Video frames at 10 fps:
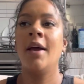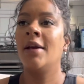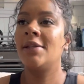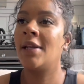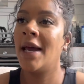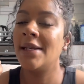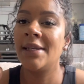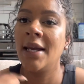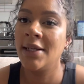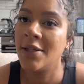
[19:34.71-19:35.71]
So they're
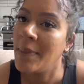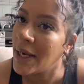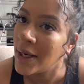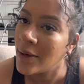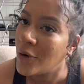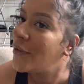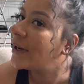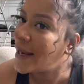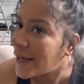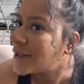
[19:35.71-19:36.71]
saying to me, on the
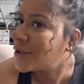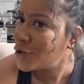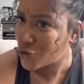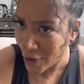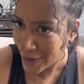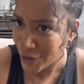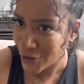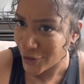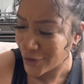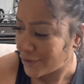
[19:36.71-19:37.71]
next
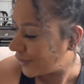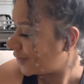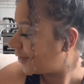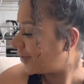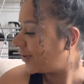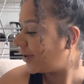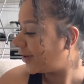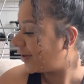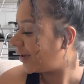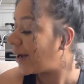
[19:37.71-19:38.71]
contraction,
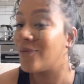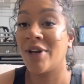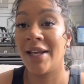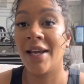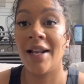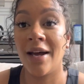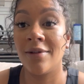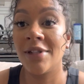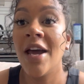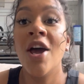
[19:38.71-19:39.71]
I'm really getting loud.